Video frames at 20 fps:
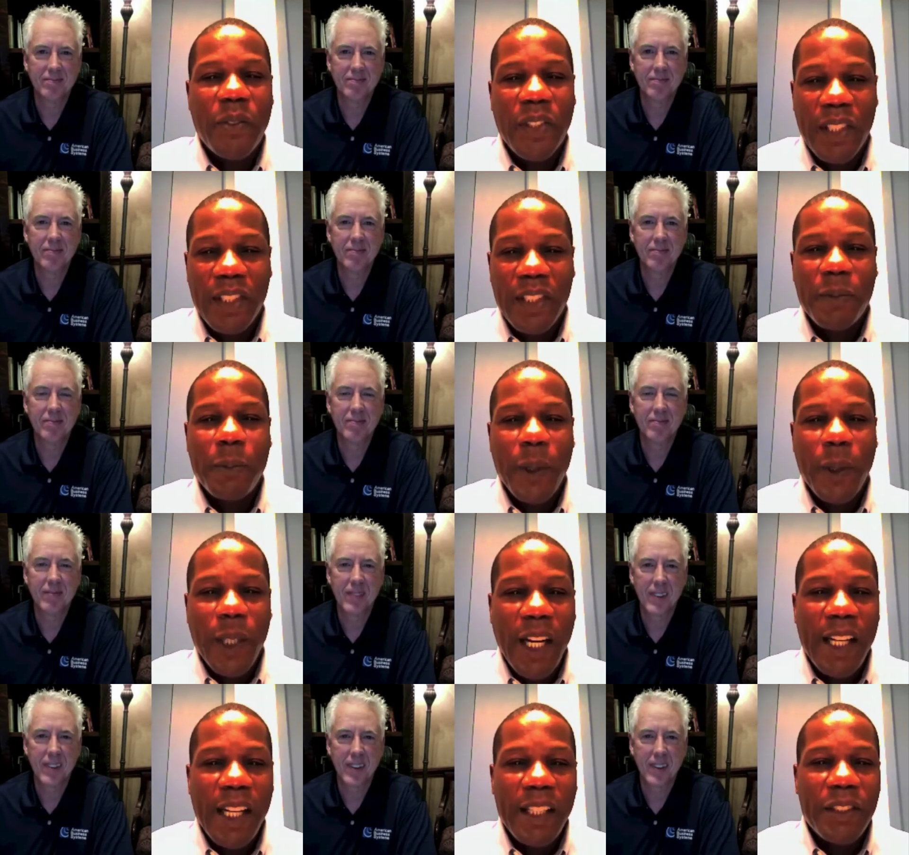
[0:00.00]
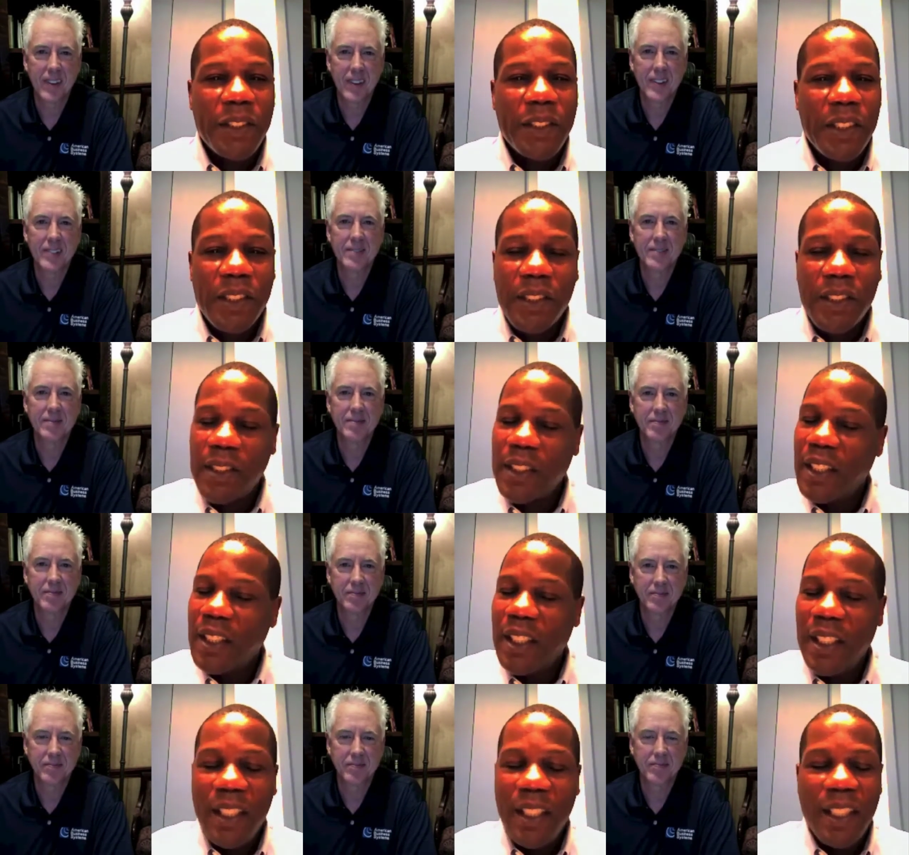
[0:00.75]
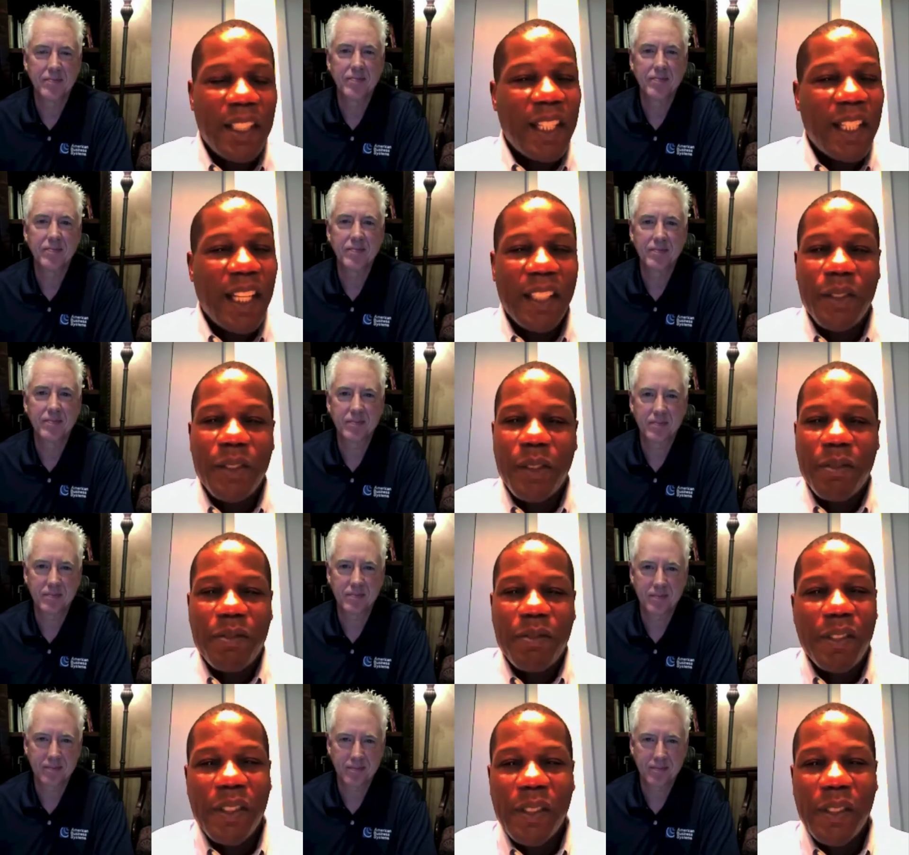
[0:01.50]
Speaker 1: for this podiatrist, that the
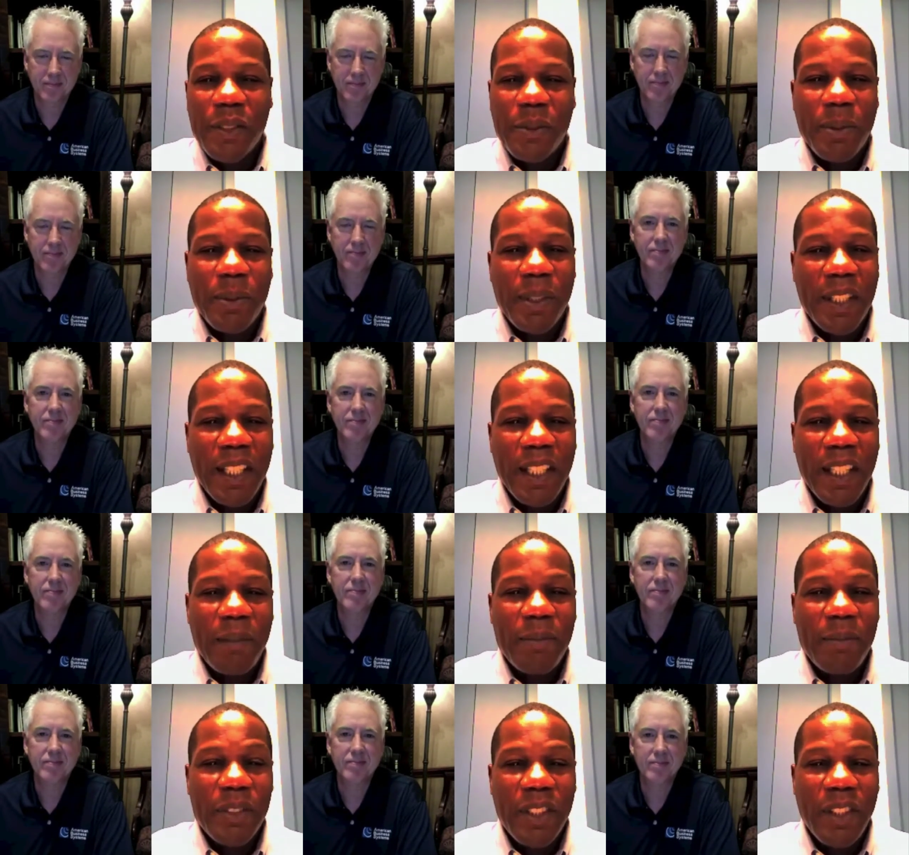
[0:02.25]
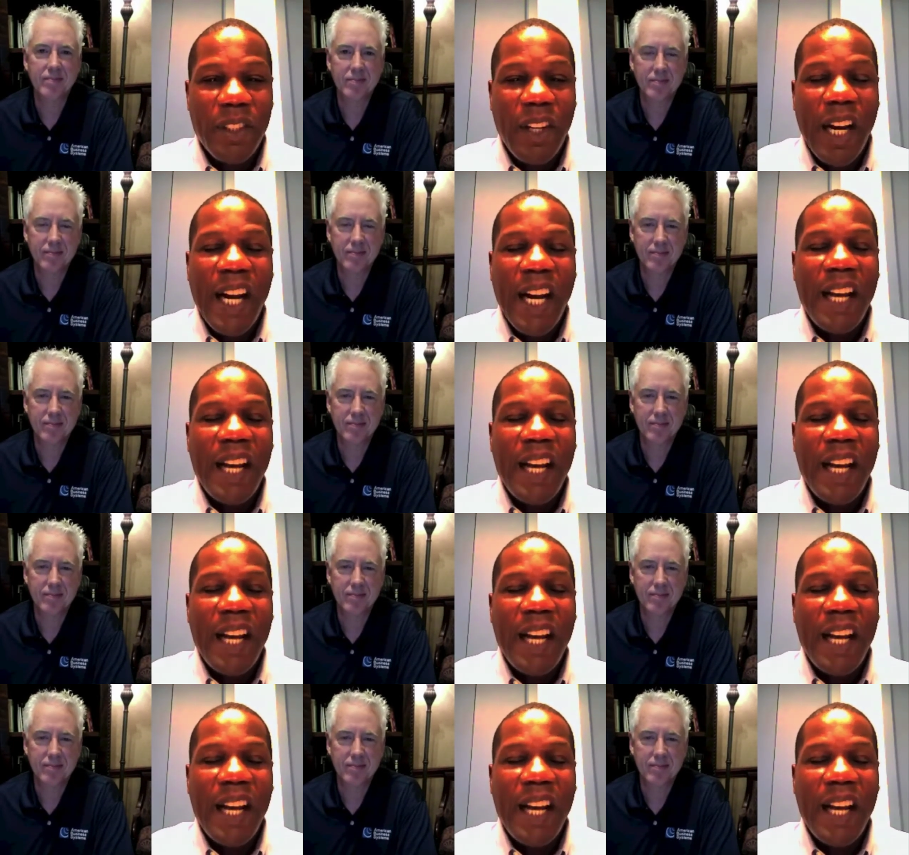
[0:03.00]
referrals will come. So